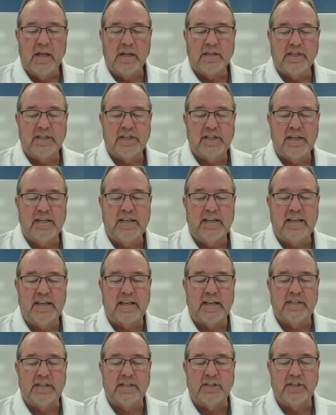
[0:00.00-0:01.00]
She
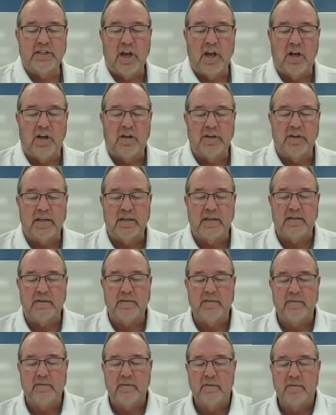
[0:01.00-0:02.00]
is
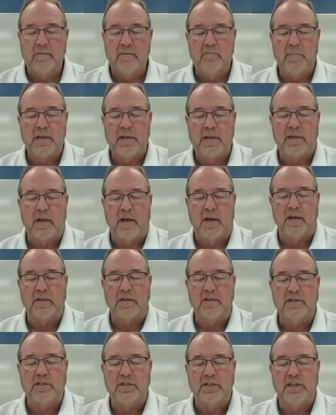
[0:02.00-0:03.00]
yawning
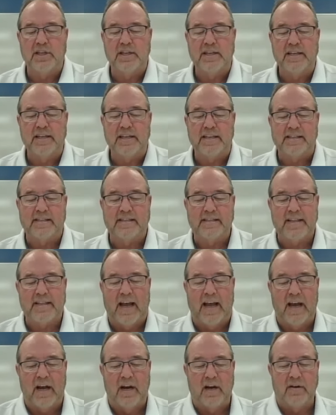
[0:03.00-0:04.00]
because she is
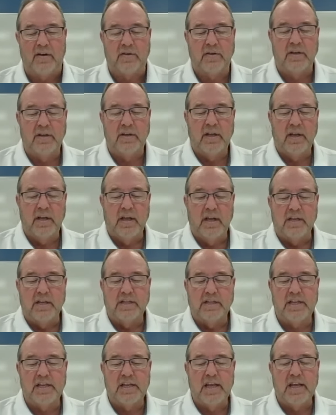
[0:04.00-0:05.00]
tired.
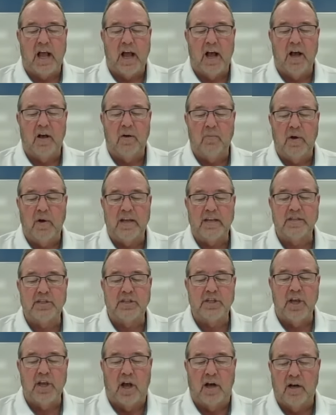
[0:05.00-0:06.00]
She
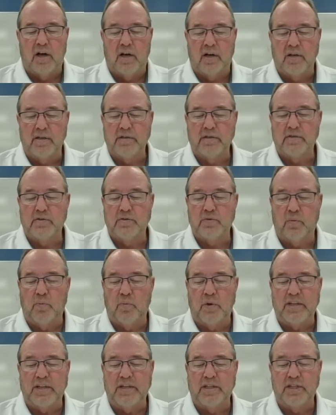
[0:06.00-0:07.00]
always yawns
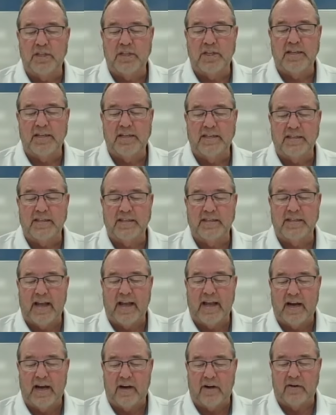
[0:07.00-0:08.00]
when she is
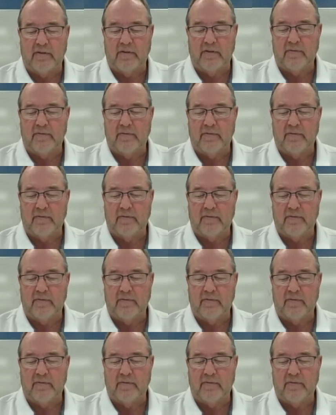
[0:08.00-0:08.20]
tired.